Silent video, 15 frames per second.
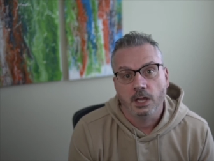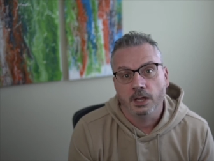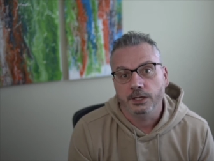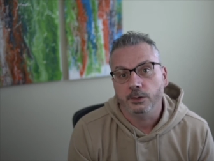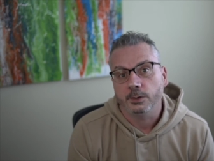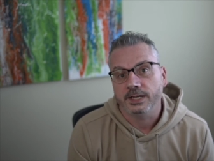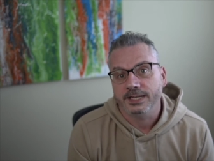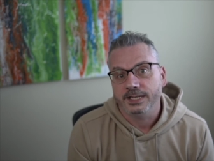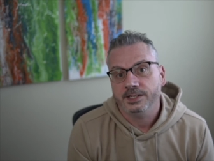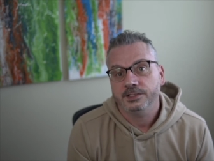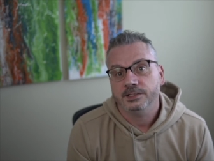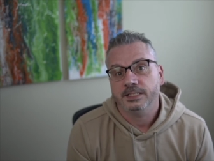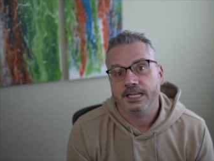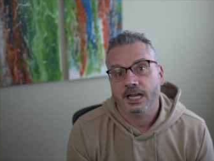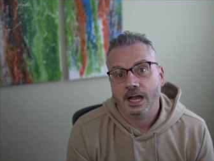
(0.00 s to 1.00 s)
you can
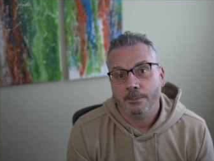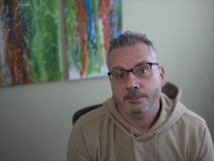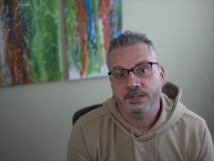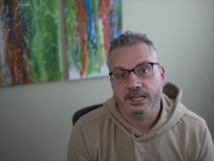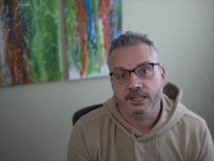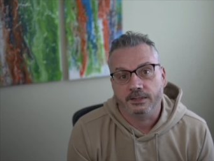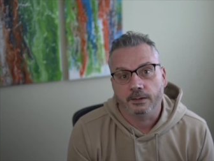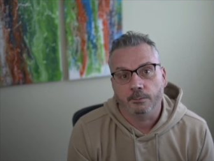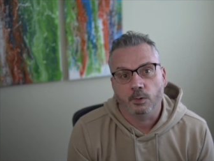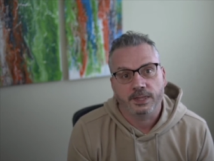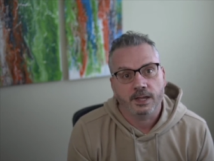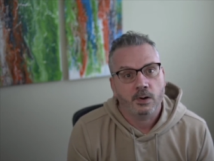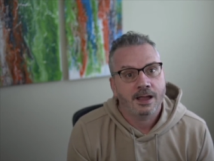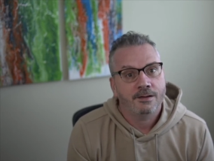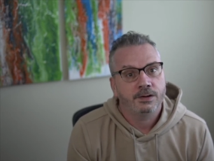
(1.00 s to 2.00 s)
easily update them
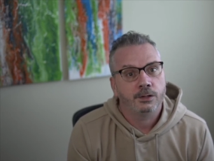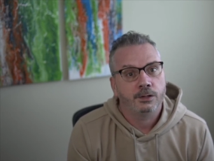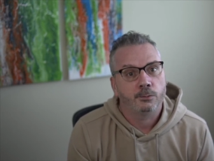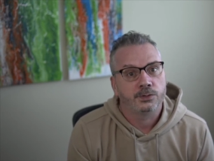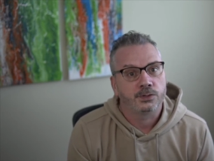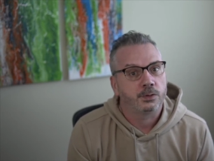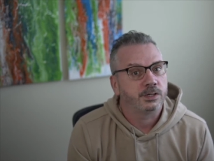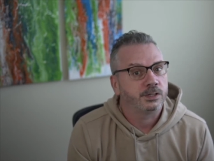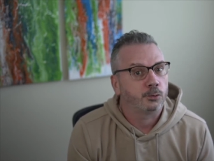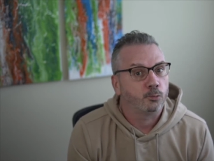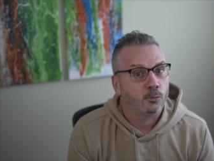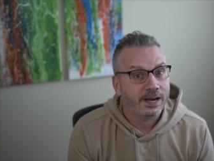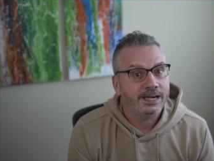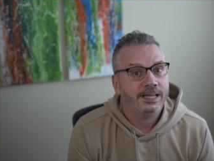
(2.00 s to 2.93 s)
without having to resort to writing